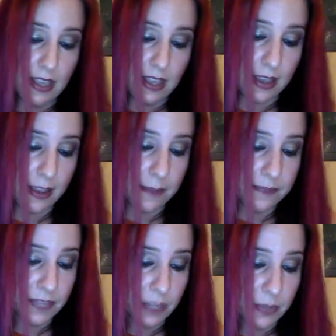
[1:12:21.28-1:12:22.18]
But
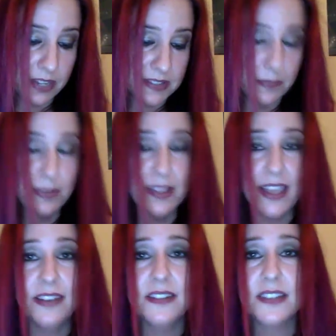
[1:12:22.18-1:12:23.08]
it's a
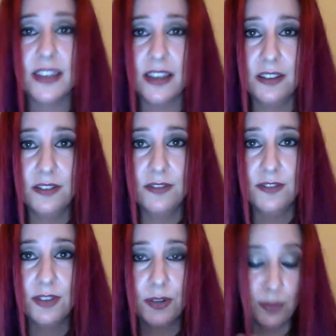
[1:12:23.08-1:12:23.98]
blend of
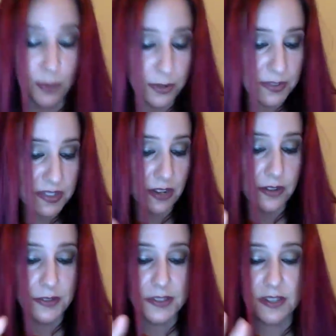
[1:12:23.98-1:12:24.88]
root
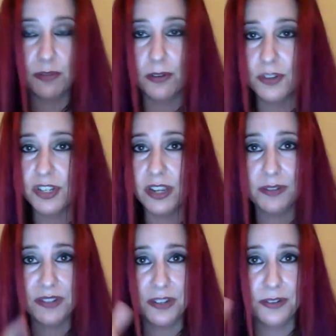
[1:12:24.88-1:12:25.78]
stones, throat chakra
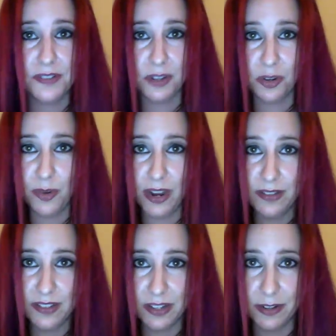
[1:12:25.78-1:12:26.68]
stones, and crown
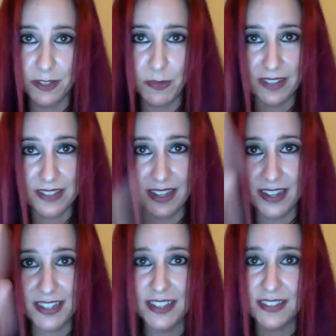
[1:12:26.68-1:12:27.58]
stones because the
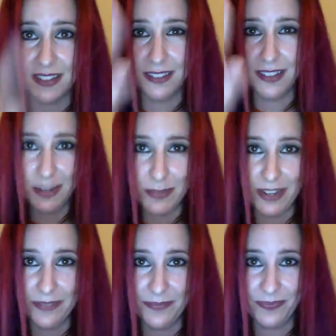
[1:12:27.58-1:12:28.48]
idea is
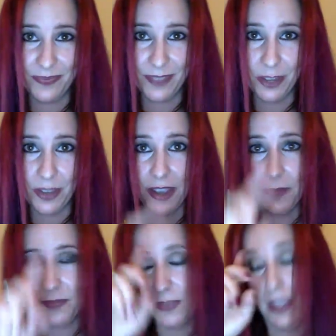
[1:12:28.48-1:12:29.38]
alignment. Okay.
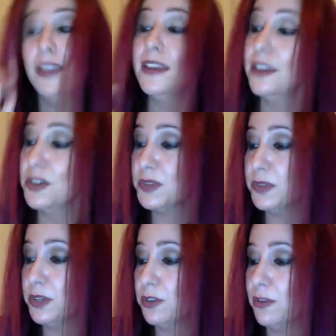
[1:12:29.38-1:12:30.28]
Here's what's
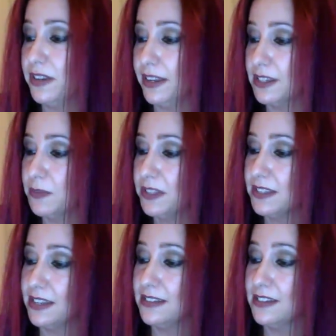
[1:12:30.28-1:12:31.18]
really cool about next month's
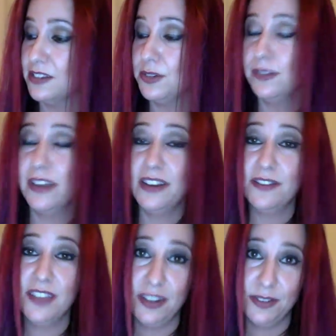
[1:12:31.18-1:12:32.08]
set. It's a new line of
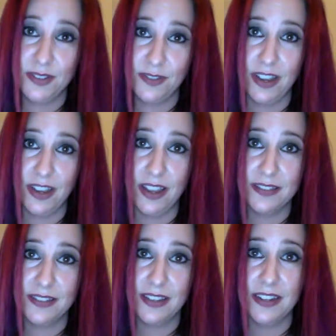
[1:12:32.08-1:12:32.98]
candles for
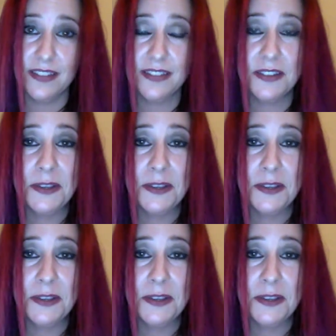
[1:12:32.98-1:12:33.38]
us, and it's